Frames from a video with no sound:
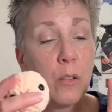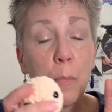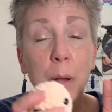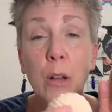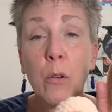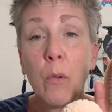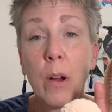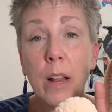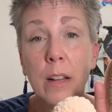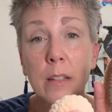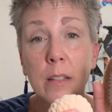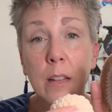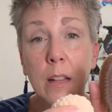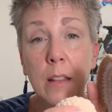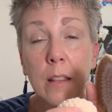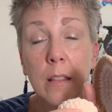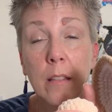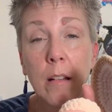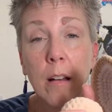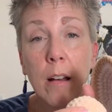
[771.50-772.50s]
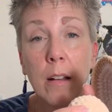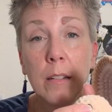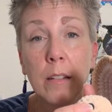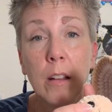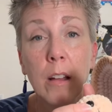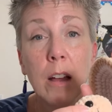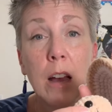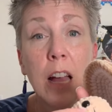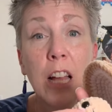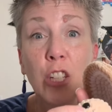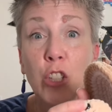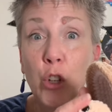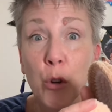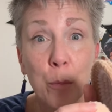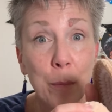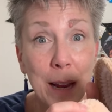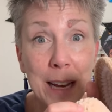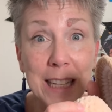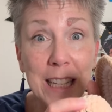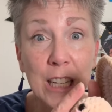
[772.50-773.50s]
my grandson thought, "You
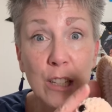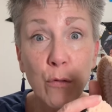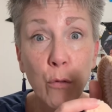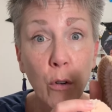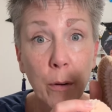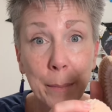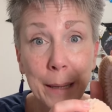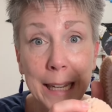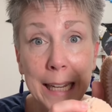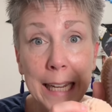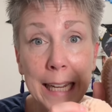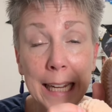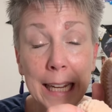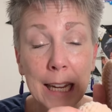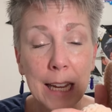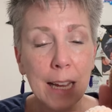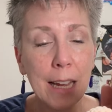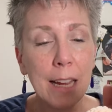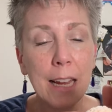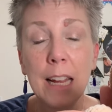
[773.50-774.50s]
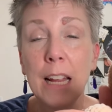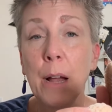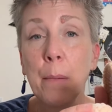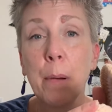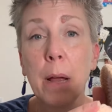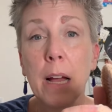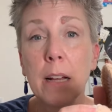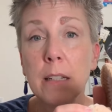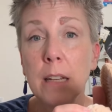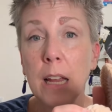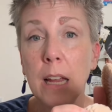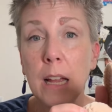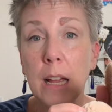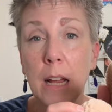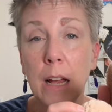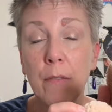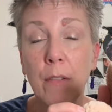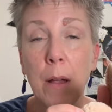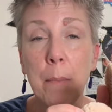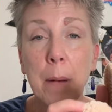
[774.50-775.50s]
made this for me?" He kept asking
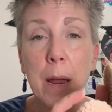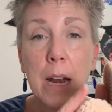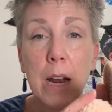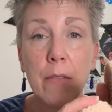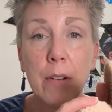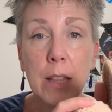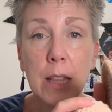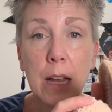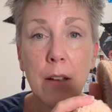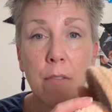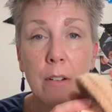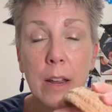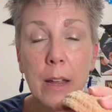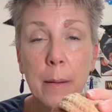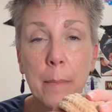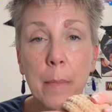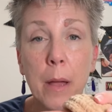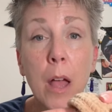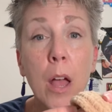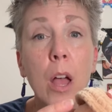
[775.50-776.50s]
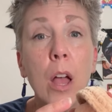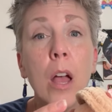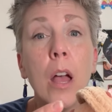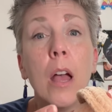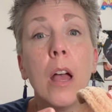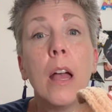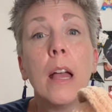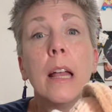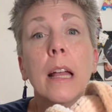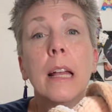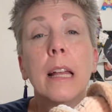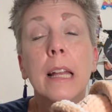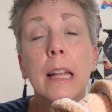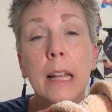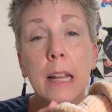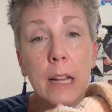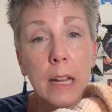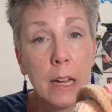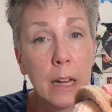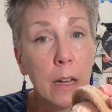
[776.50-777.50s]
if I made everything for him.
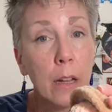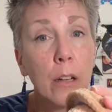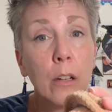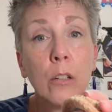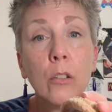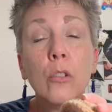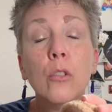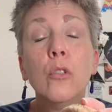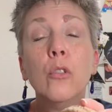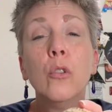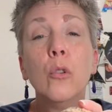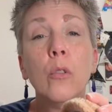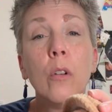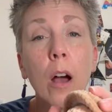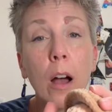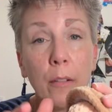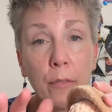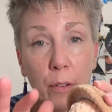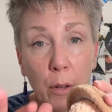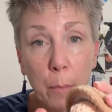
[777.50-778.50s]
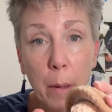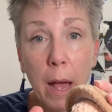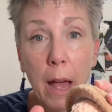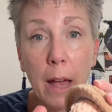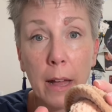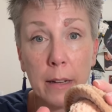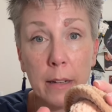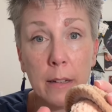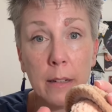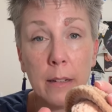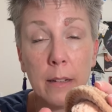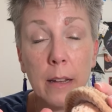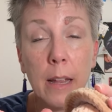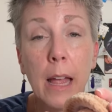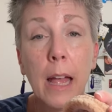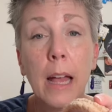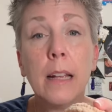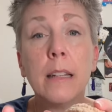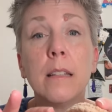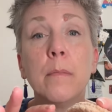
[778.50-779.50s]
He, do not feel bad,
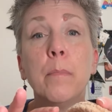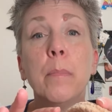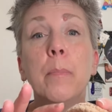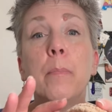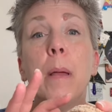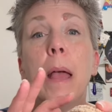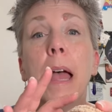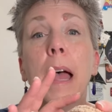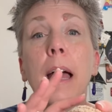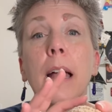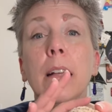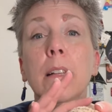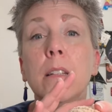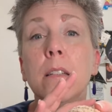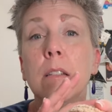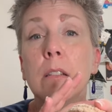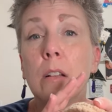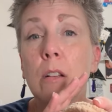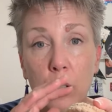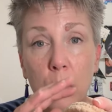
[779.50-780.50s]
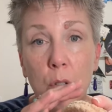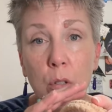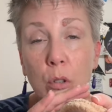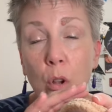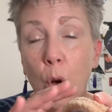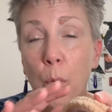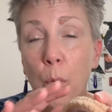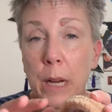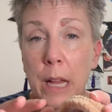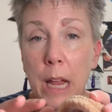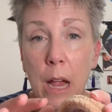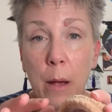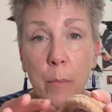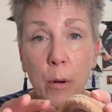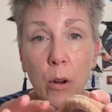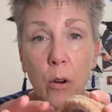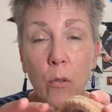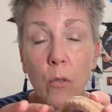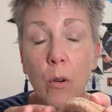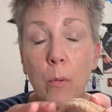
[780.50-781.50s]
has so
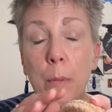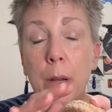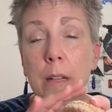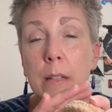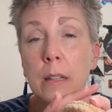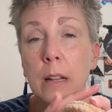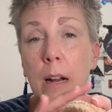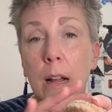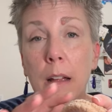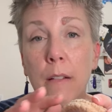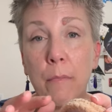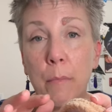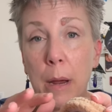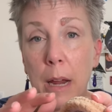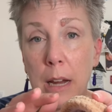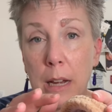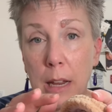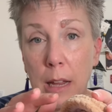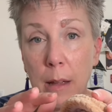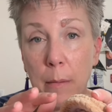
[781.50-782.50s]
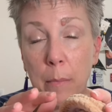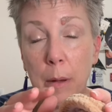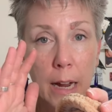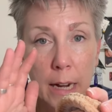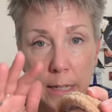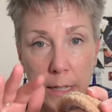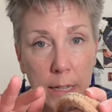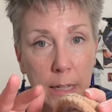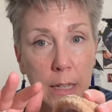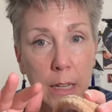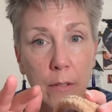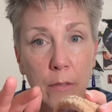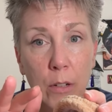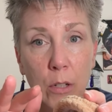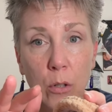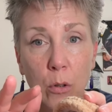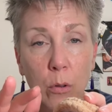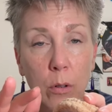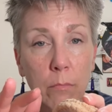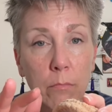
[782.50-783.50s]
amigurumis that I've made him. I didn't give it
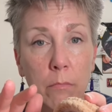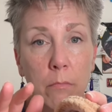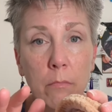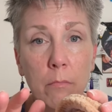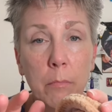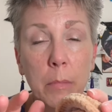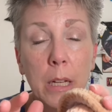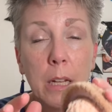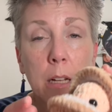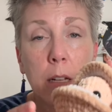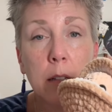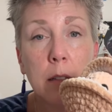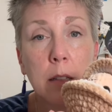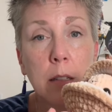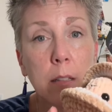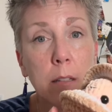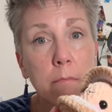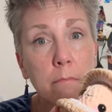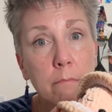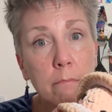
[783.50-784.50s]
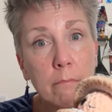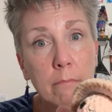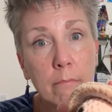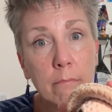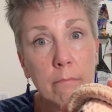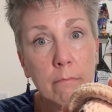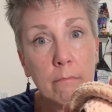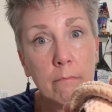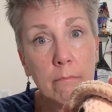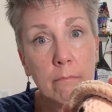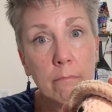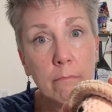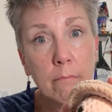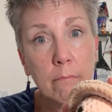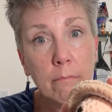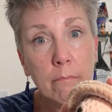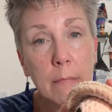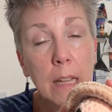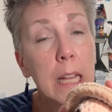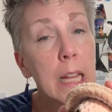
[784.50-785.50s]
to him because
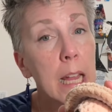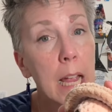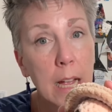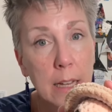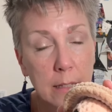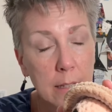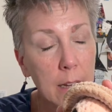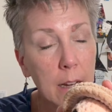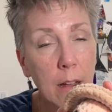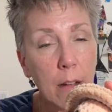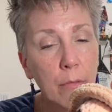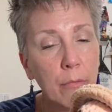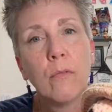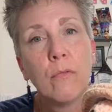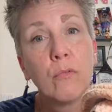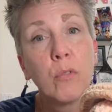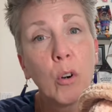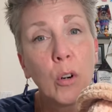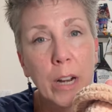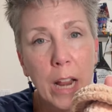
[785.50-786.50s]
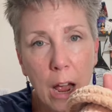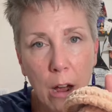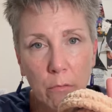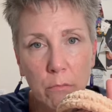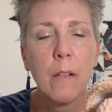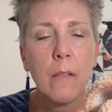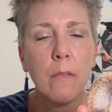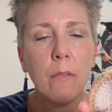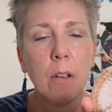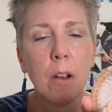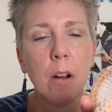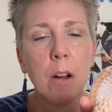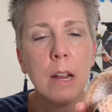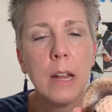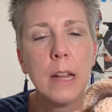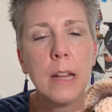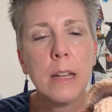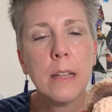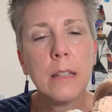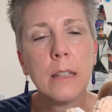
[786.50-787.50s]
he has enough for now. Very
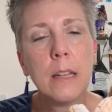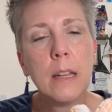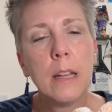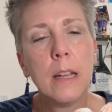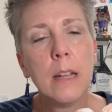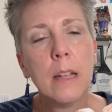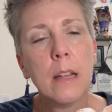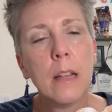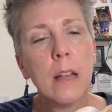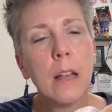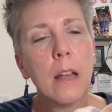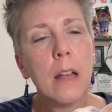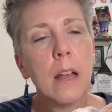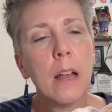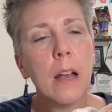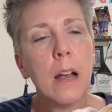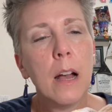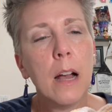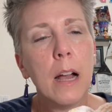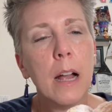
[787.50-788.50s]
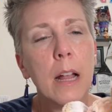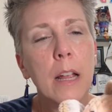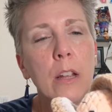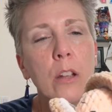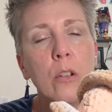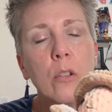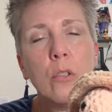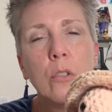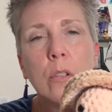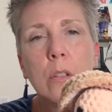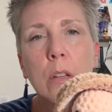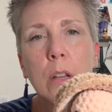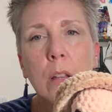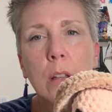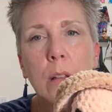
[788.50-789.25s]
easy. I used